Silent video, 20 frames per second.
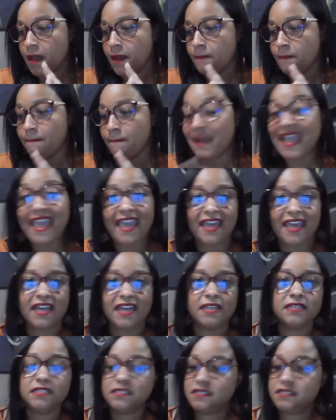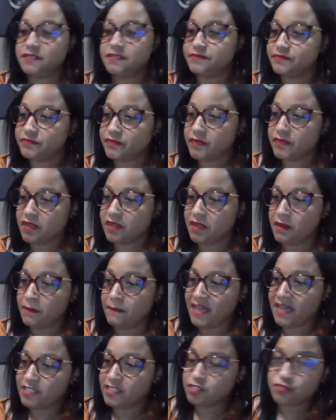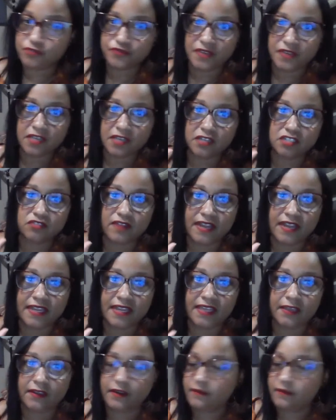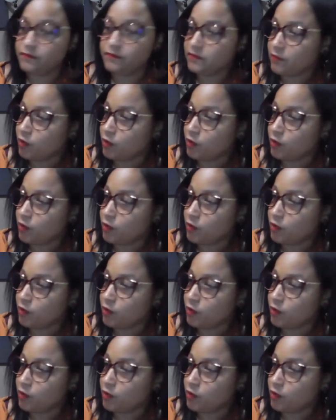My hand, my 2 fingers right here,